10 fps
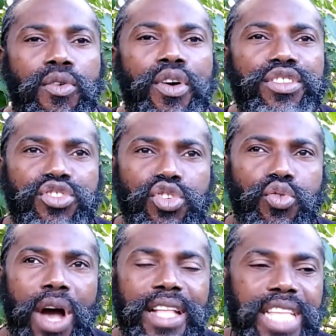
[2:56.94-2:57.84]
Going
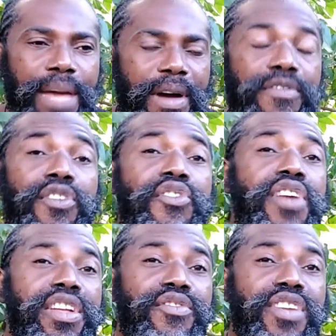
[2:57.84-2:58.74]
through a time of
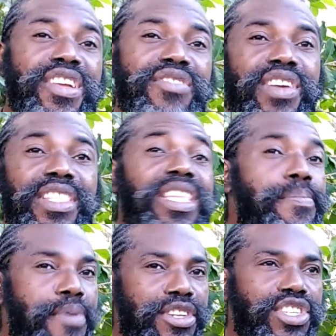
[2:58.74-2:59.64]
great
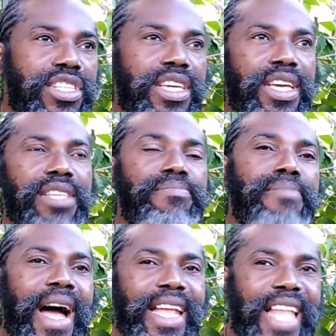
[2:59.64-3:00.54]
depression in
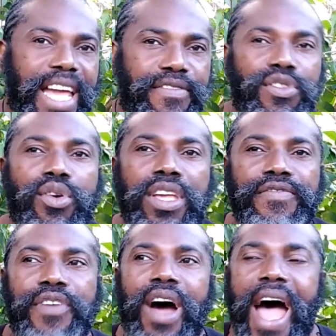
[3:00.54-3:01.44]
my life, looking for